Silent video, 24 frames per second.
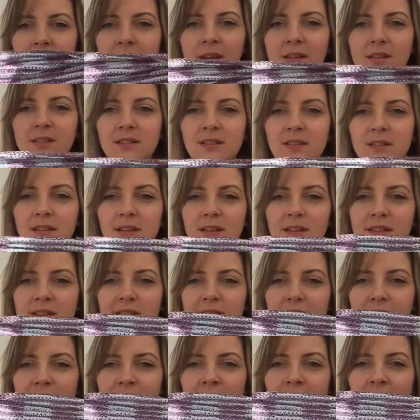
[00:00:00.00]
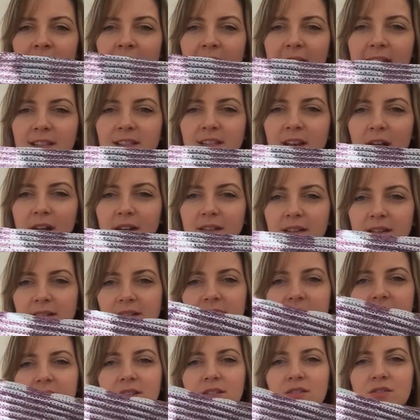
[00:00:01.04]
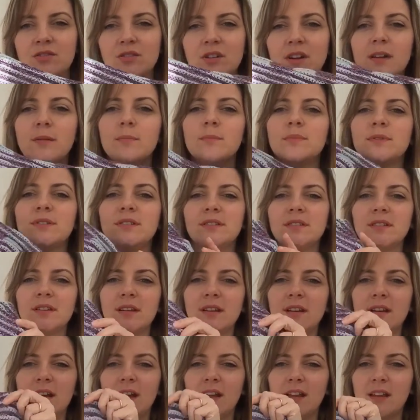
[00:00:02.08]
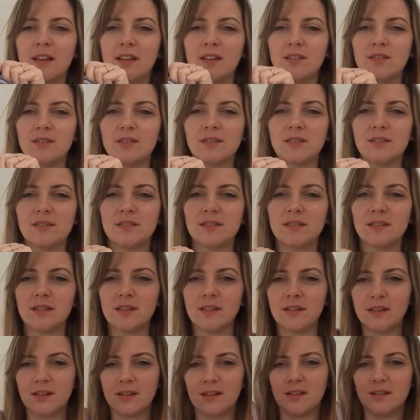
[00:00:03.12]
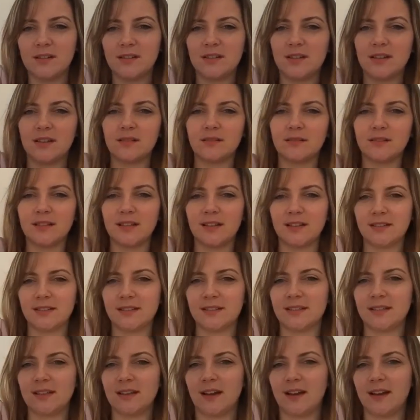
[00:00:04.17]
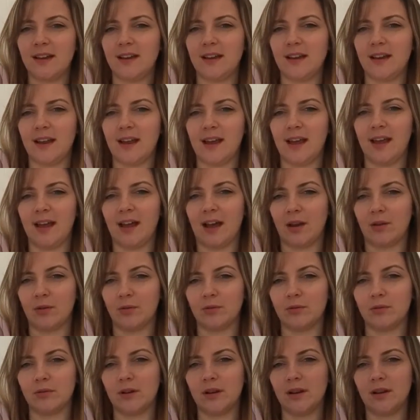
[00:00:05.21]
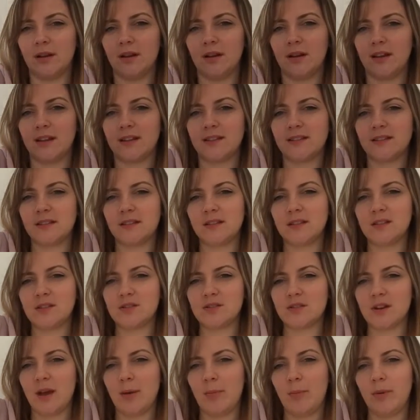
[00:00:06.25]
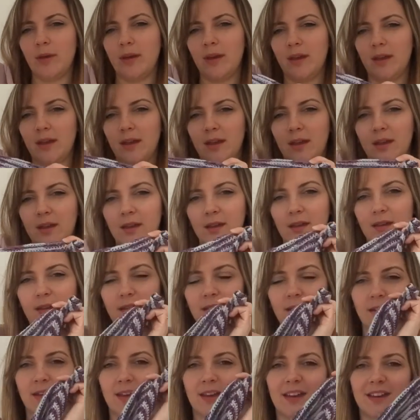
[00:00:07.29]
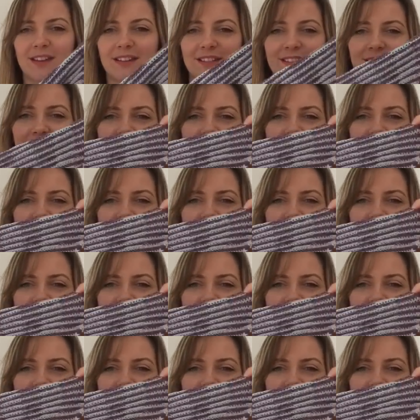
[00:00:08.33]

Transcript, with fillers: like to look at it flat, it's hard to see the stripes and then you just tilt it slightly and oh look it's all stripy it's